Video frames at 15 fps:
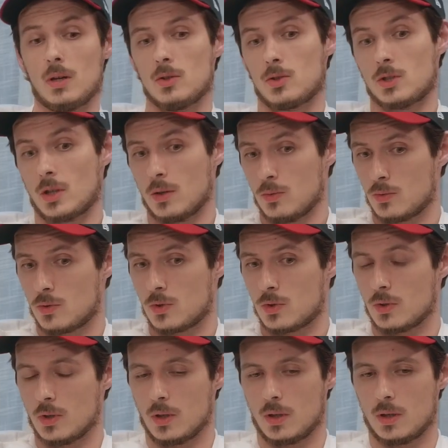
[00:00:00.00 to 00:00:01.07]
it sounds,
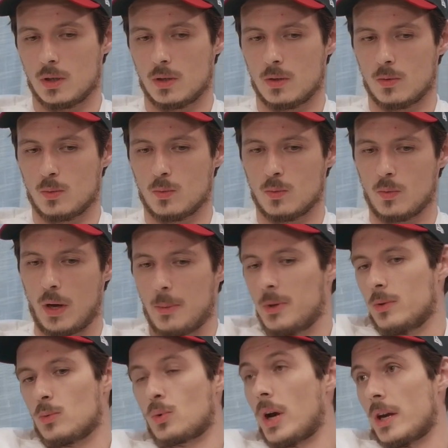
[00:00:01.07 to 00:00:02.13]

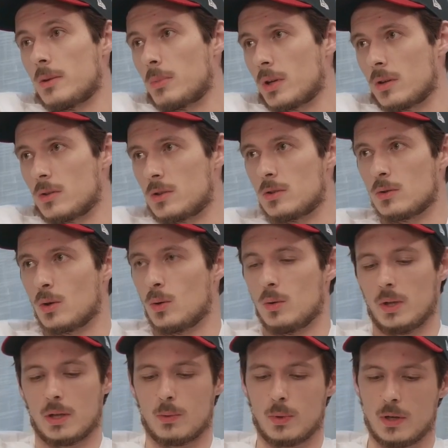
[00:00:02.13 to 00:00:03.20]
right, because,
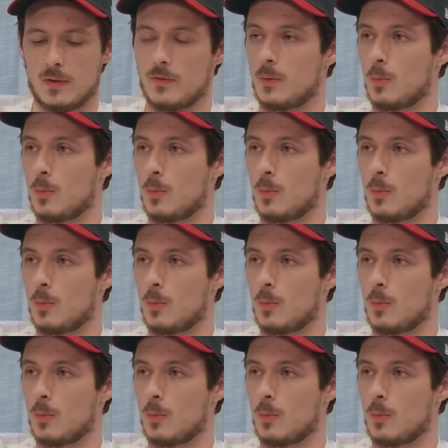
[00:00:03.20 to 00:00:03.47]
like we have a